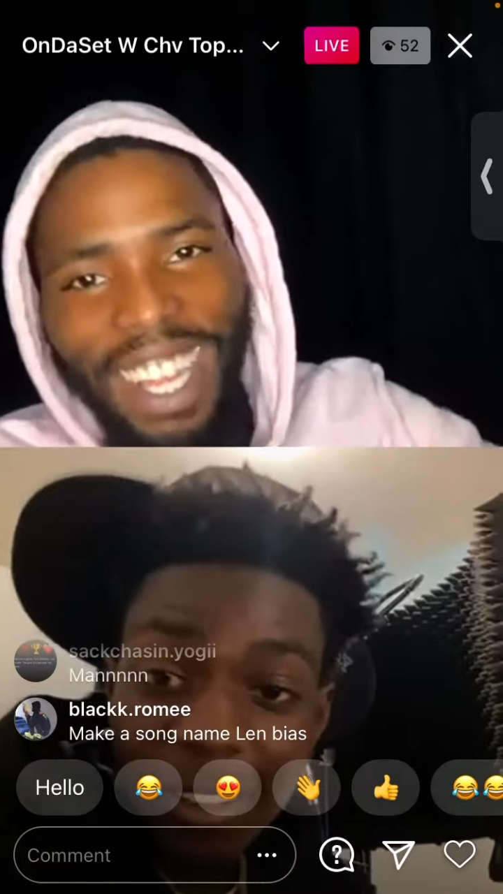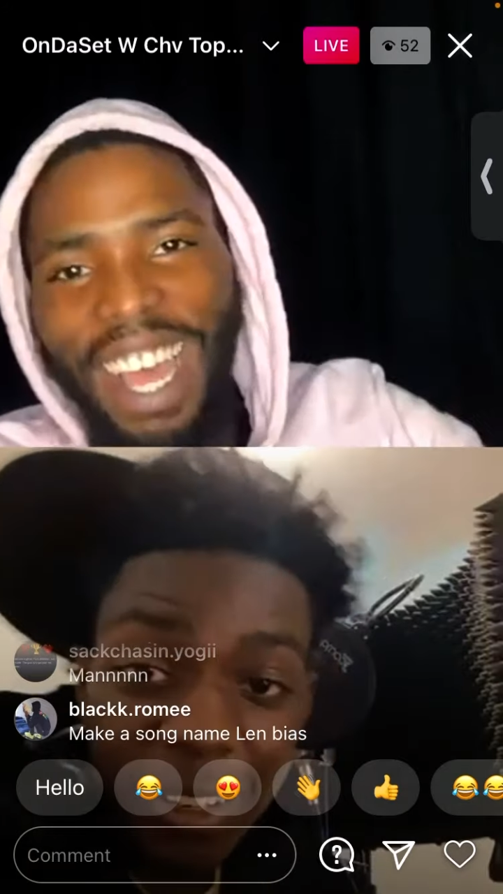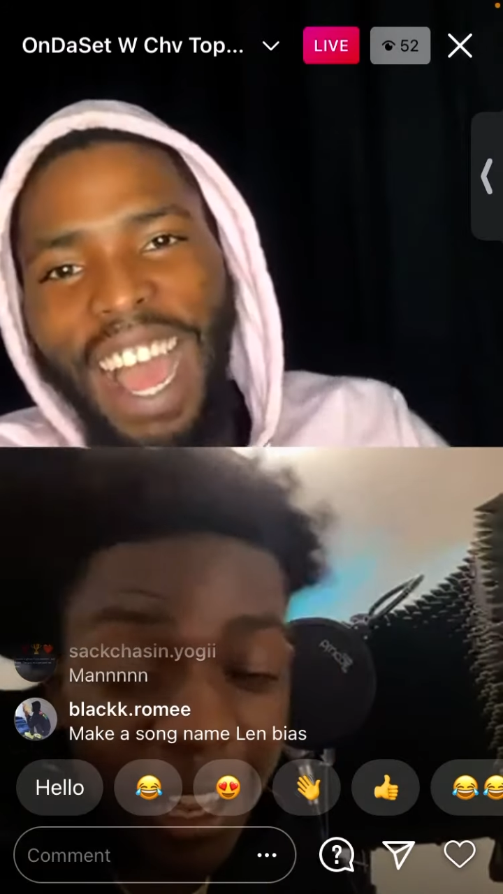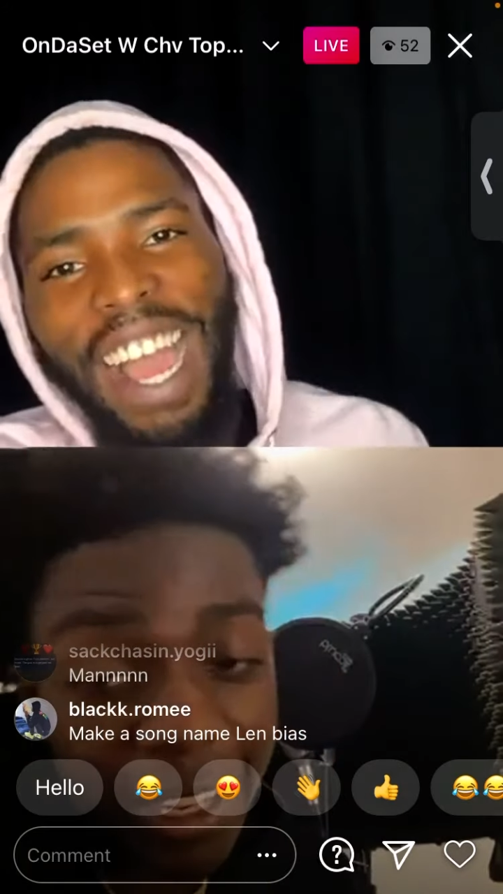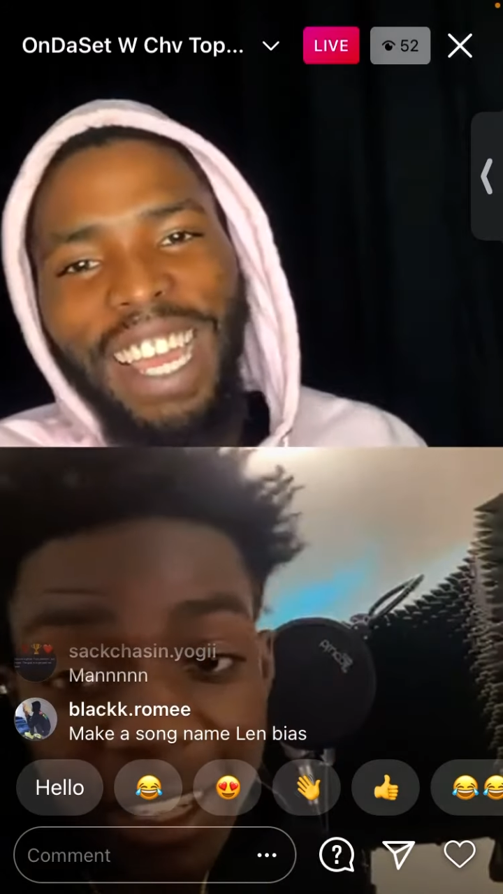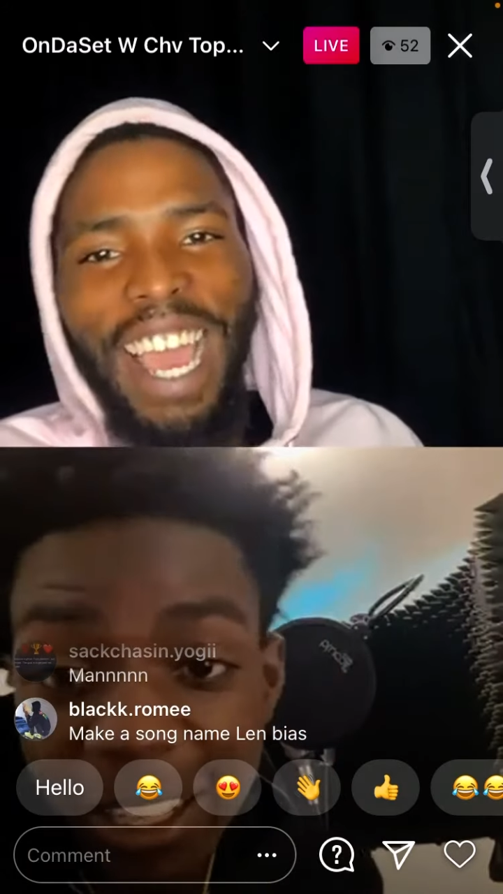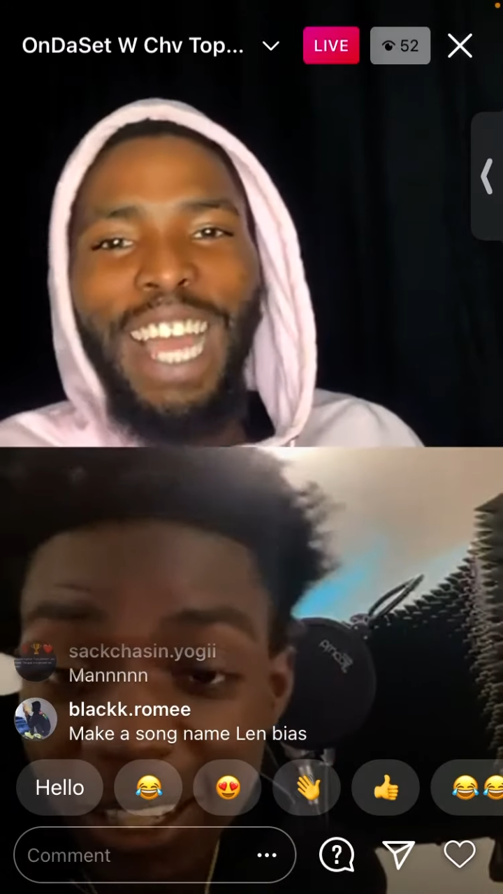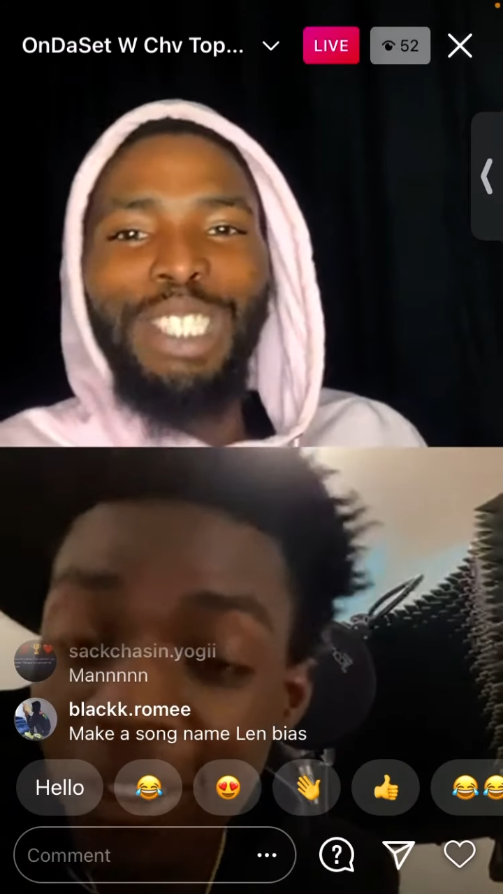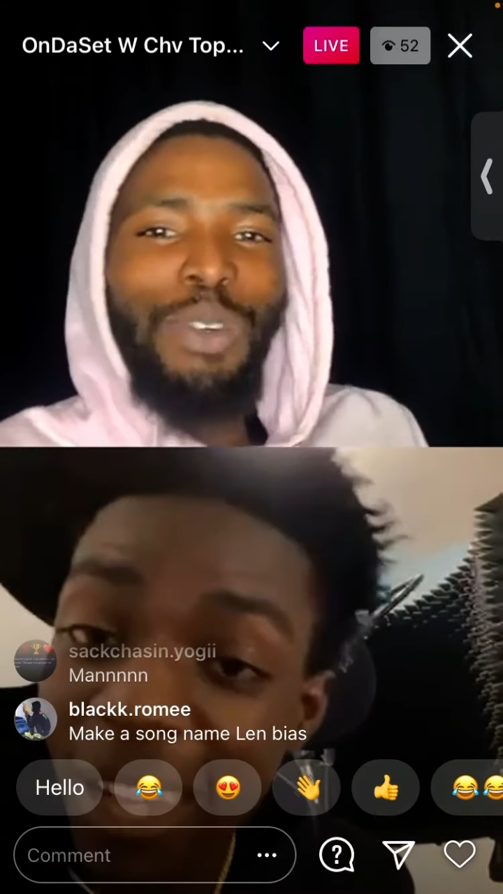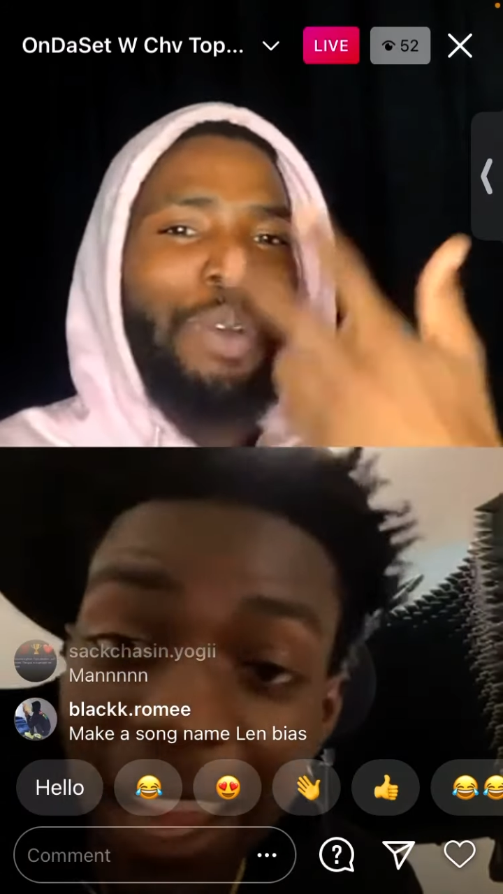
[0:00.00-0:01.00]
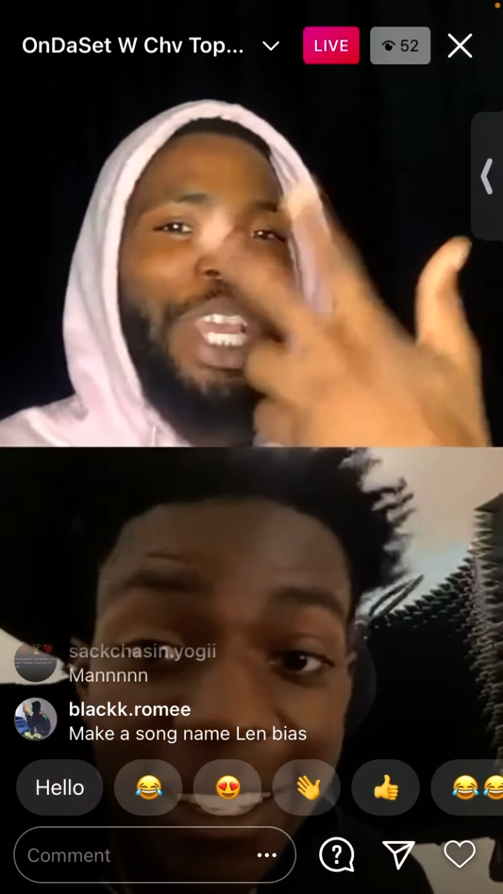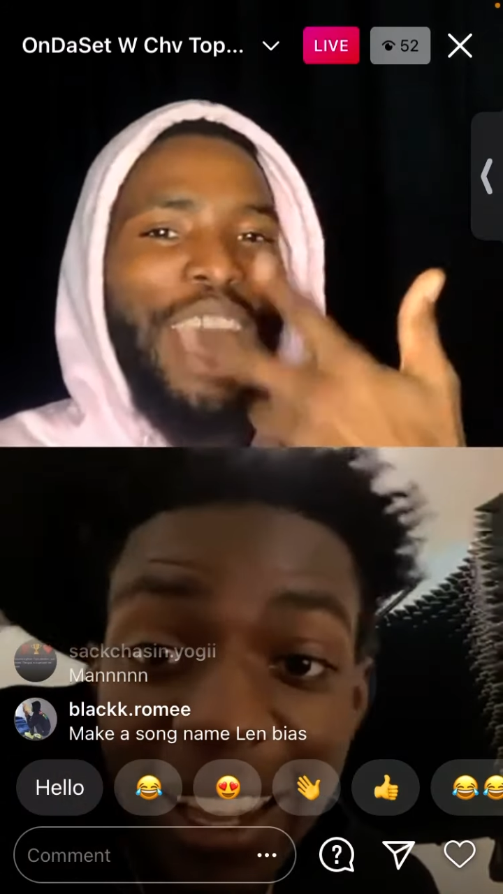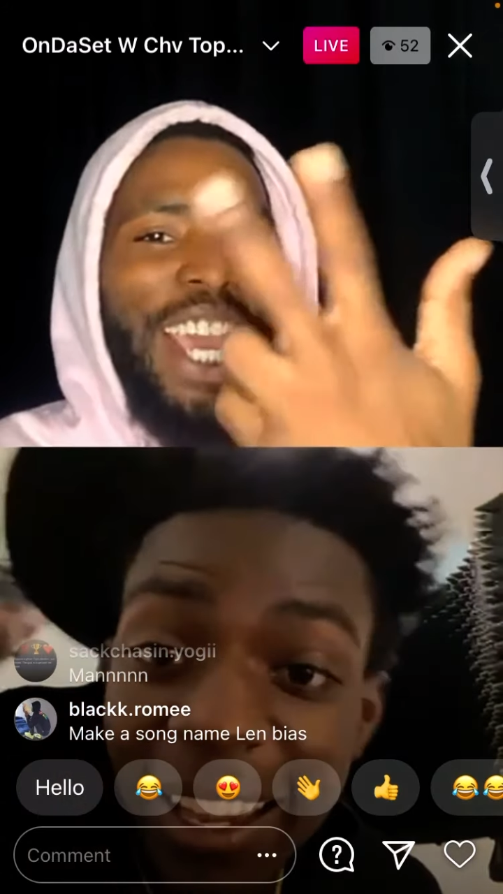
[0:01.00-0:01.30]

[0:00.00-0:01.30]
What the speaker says: Like, nigga don't got that.